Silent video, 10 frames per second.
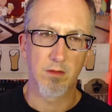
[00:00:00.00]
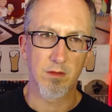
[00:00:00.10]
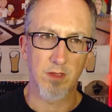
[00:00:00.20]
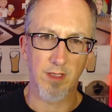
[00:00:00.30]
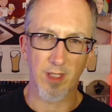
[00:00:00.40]

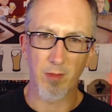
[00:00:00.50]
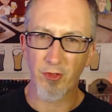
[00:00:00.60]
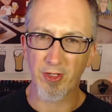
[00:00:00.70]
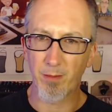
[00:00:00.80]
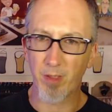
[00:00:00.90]
like almost
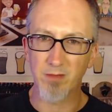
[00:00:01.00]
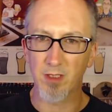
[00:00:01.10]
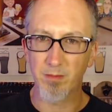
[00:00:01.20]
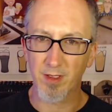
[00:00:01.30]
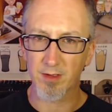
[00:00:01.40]
like a
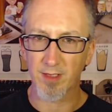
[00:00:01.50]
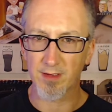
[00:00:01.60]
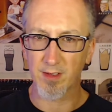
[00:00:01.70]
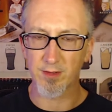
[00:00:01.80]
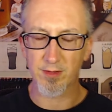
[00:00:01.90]
pumpkin beer, like
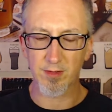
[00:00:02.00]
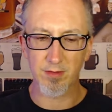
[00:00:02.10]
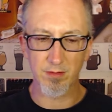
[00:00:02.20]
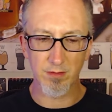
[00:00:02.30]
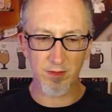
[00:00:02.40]

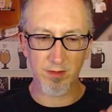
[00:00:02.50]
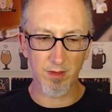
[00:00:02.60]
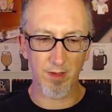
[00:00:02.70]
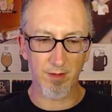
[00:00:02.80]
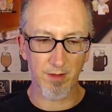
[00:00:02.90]
this.
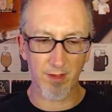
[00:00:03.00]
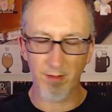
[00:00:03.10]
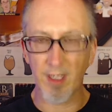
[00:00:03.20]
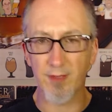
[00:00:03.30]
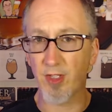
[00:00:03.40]
You
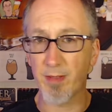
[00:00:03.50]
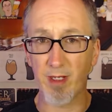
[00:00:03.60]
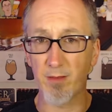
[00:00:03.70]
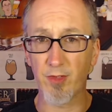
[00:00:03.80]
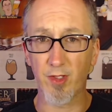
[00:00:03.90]
ever had Sam
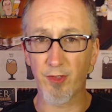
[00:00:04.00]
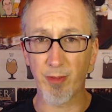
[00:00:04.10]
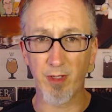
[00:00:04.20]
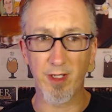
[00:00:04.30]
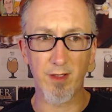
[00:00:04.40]
Adams uh,
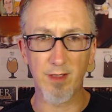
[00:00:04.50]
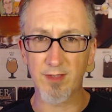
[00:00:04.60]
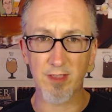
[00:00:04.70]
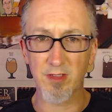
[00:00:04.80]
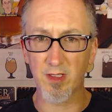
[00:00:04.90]
summer ale? It's
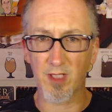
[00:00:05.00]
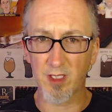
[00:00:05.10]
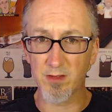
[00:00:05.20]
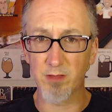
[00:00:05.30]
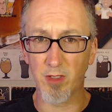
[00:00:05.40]
actually kind
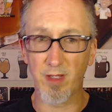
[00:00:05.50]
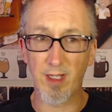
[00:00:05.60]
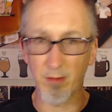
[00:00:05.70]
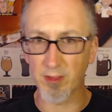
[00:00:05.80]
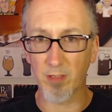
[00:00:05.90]
of similar to
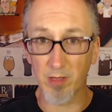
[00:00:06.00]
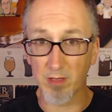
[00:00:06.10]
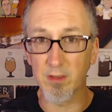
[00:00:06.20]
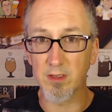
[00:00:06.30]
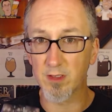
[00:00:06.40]
that, which I
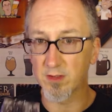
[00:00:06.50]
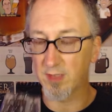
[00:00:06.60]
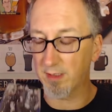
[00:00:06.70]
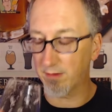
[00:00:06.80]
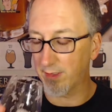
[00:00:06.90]
which is
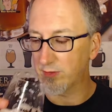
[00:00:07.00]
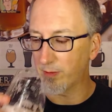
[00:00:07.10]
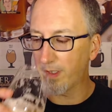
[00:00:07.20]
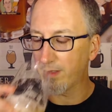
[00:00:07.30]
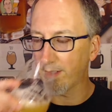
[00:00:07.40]
grains of
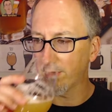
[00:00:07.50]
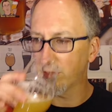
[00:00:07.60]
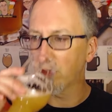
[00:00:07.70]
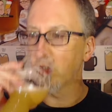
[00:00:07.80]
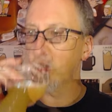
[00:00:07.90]

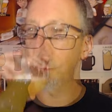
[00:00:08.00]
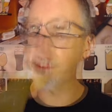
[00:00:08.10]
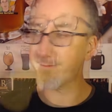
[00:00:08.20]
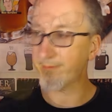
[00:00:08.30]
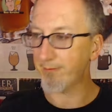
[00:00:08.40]
paradise
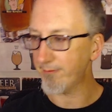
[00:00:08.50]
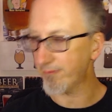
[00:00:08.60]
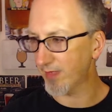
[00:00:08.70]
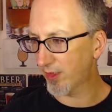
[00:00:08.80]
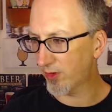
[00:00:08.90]

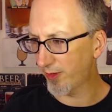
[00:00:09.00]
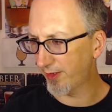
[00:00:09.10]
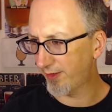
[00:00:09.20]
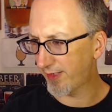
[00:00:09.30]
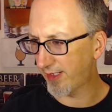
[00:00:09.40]
according to
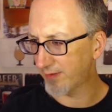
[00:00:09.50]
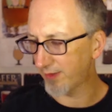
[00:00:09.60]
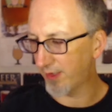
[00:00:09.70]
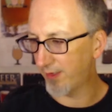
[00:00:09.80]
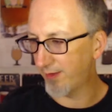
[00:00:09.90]
Untappd,
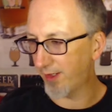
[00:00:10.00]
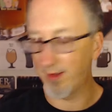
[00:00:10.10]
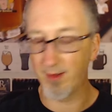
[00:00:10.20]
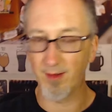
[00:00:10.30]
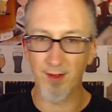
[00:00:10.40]
unt,
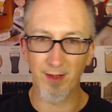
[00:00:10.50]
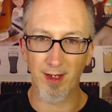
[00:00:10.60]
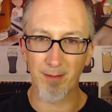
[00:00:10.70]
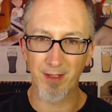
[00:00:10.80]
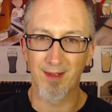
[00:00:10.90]

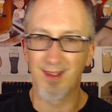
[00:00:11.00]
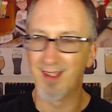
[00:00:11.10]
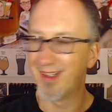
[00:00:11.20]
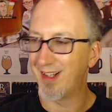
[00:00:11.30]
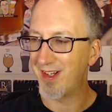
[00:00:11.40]
Untappd,
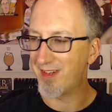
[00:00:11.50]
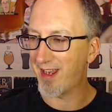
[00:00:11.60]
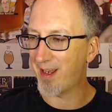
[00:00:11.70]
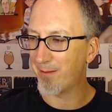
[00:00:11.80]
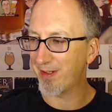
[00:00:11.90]

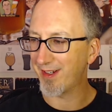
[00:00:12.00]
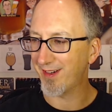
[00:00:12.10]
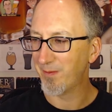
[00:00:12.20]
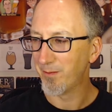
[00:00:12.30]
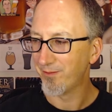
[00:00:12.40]
Untappd
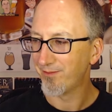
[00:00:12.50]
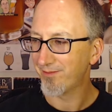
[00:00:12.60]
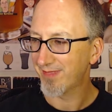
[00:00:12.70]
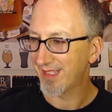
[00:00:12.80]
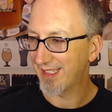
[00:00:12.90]
here,
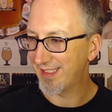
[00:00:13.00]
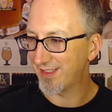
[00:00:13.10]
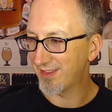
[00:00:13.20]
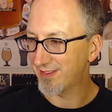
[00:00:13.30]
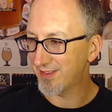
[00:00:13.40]
it
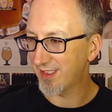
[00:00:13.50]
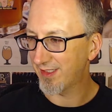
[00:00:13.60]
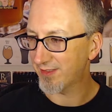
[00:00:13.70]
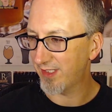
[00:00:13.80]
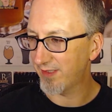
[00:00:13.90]
doesn't seem,
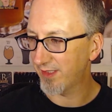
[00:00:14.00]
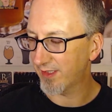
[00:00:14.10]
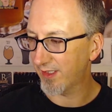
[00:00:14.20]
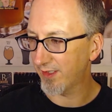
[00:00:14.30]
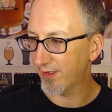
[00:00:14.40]
sound like
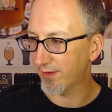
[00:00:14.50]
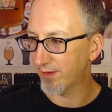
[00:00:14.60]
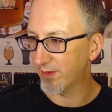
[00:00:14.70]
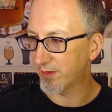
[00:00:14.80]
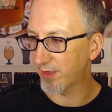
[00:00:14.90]
they
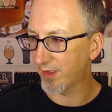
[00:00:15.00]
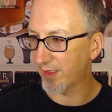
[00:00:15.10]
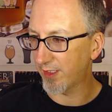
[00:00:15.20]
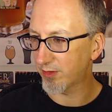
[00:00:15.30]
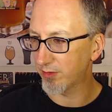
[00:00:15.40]
use any
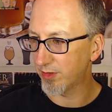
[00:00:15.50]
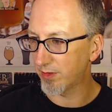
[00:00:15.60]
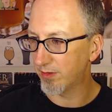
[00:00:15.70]
actual